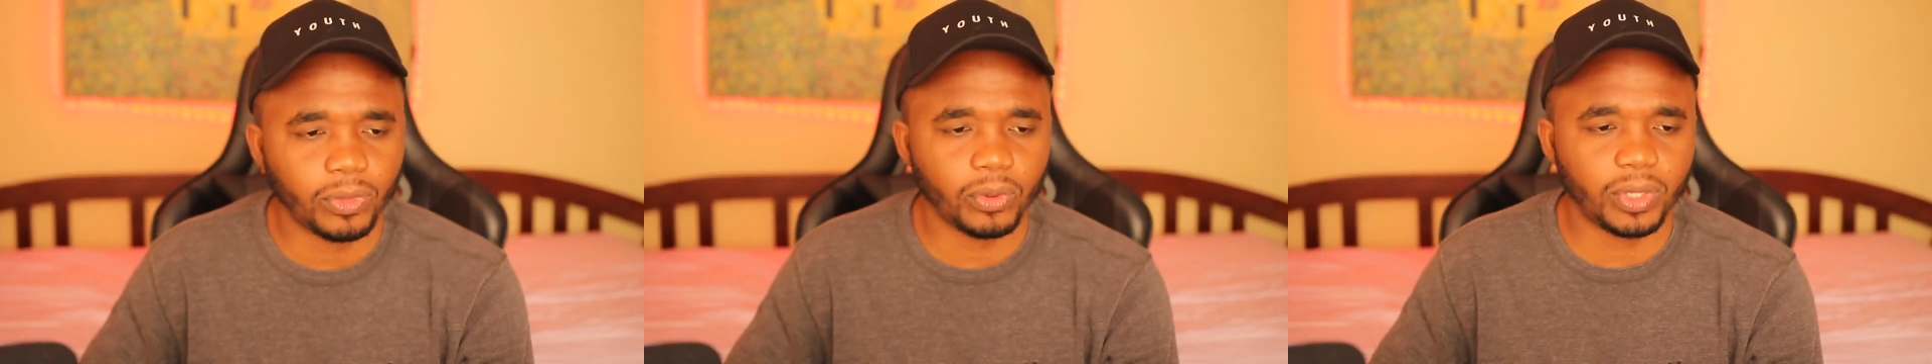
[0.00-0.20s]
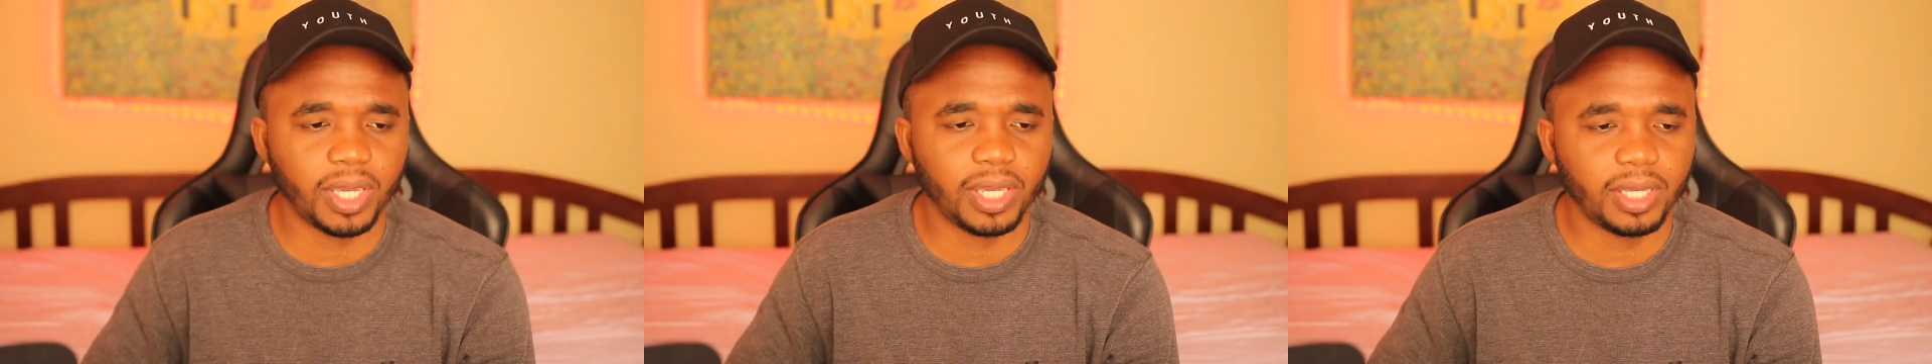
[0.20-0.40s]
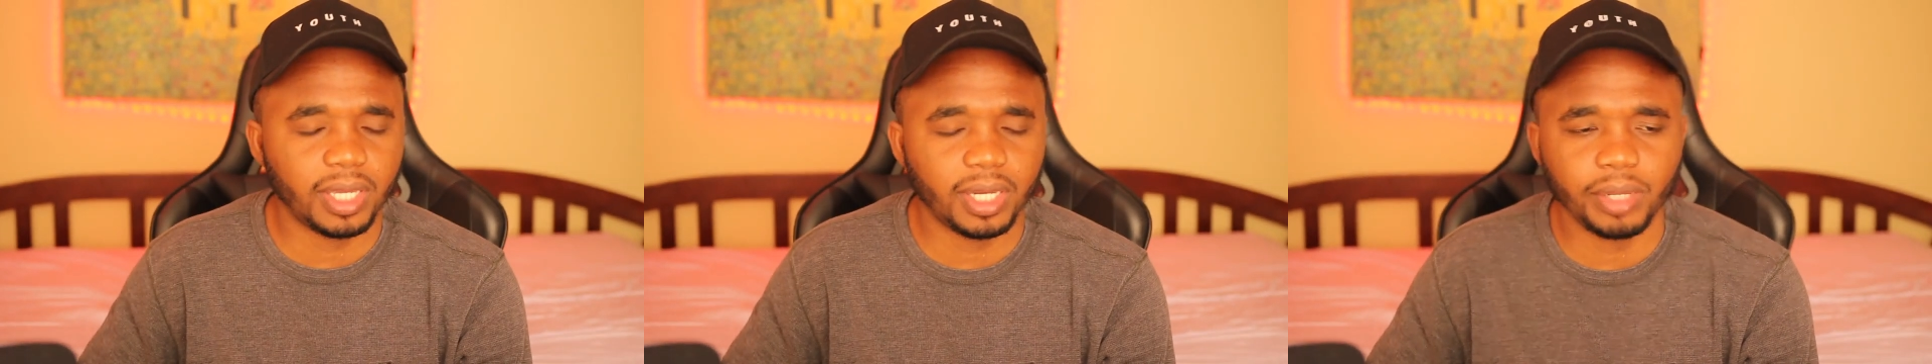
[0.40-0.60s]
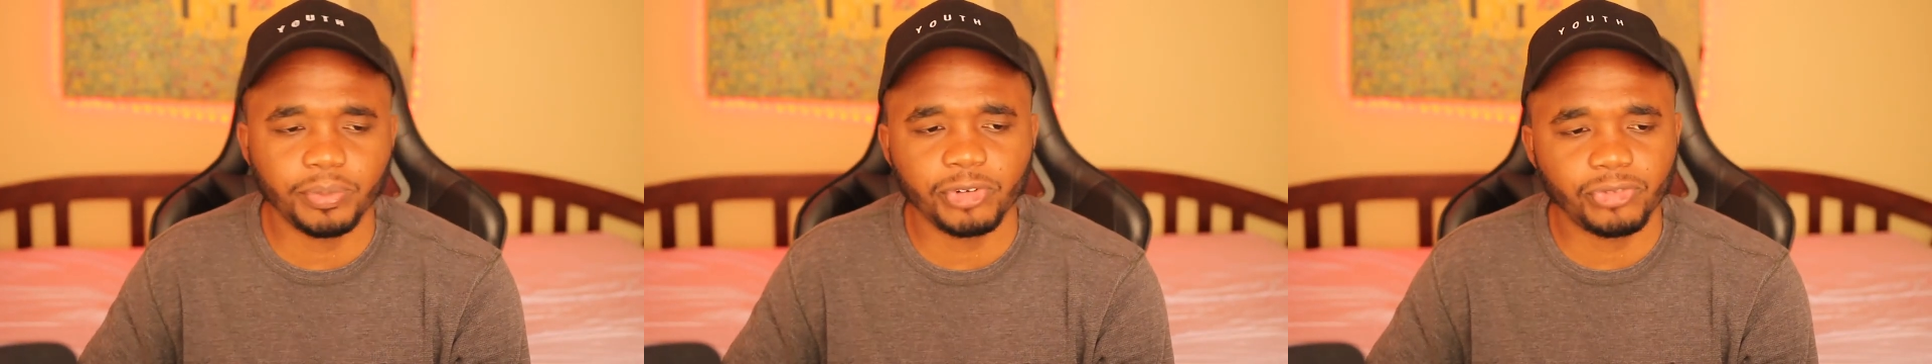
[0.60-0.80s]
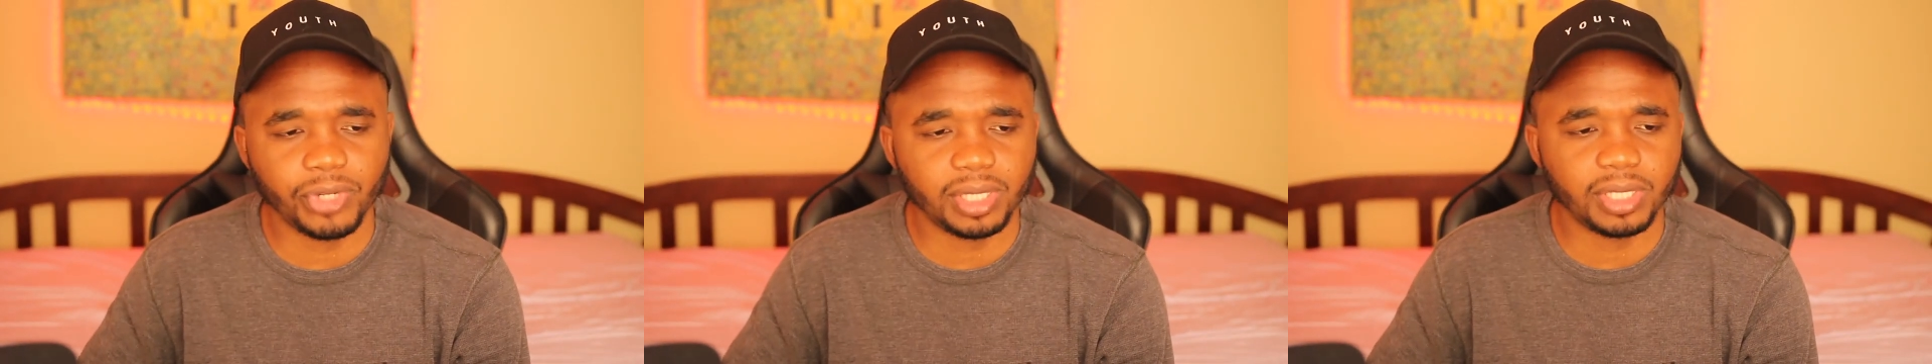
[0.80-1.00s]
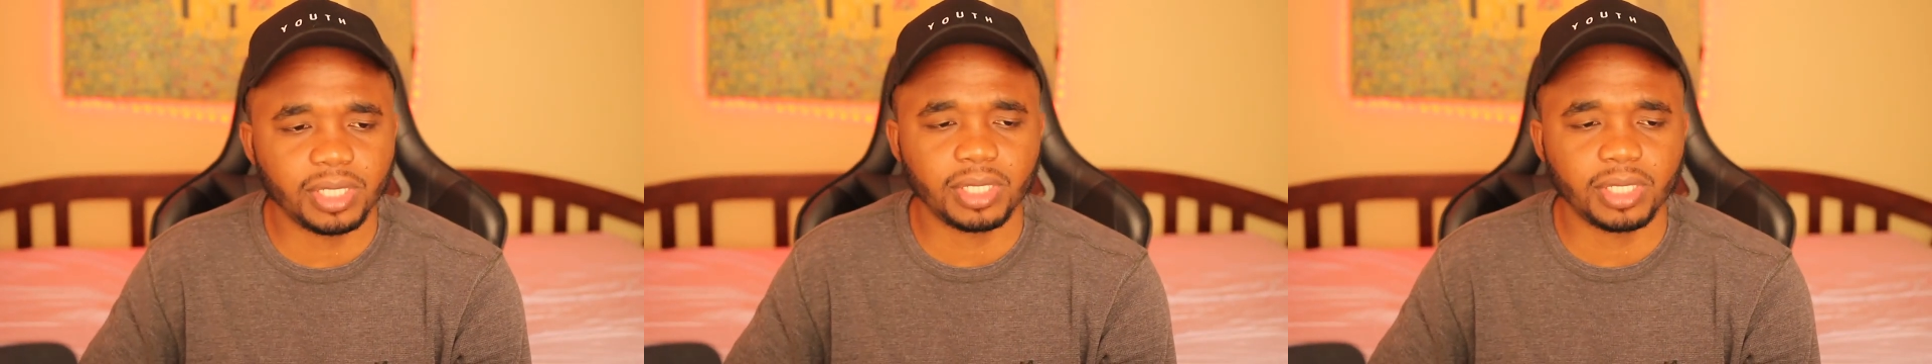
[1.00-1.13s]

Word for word: okay, let me read